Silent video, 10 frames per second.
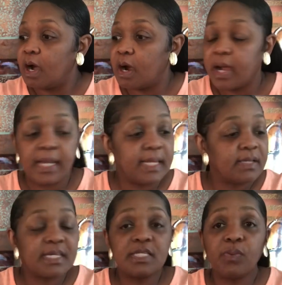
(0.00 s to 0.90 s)
All right,
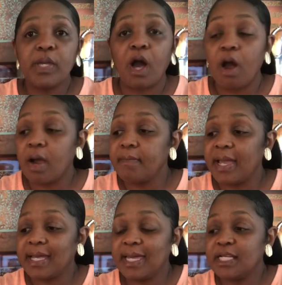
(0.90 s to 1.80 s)
now since we are
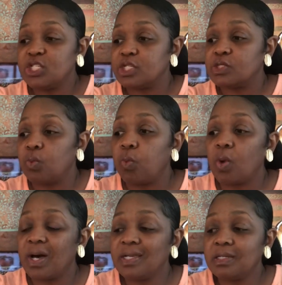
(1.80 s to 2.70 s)
making just
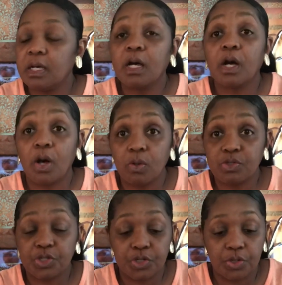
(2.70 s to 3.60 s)
one
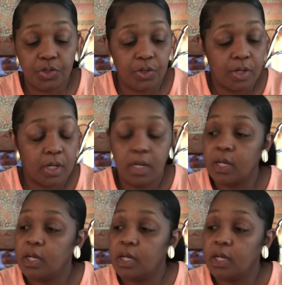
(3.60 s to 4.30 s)
coaster,